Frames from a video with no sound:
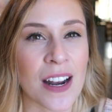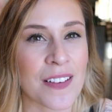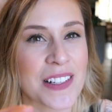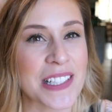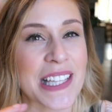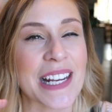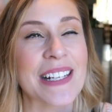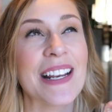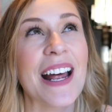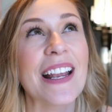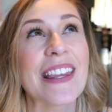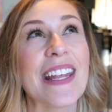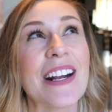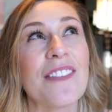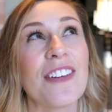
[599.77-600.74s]
I was like,
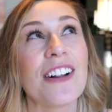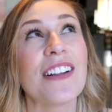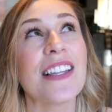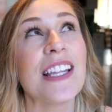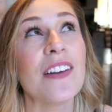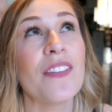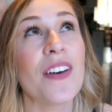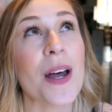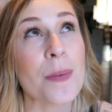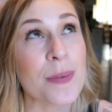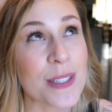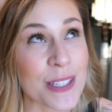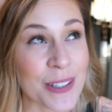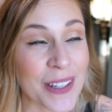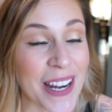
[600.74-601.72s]
nothing will live
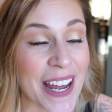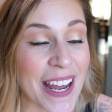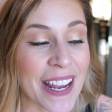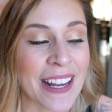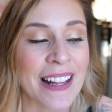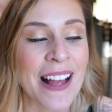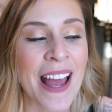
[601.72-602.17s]
up to it.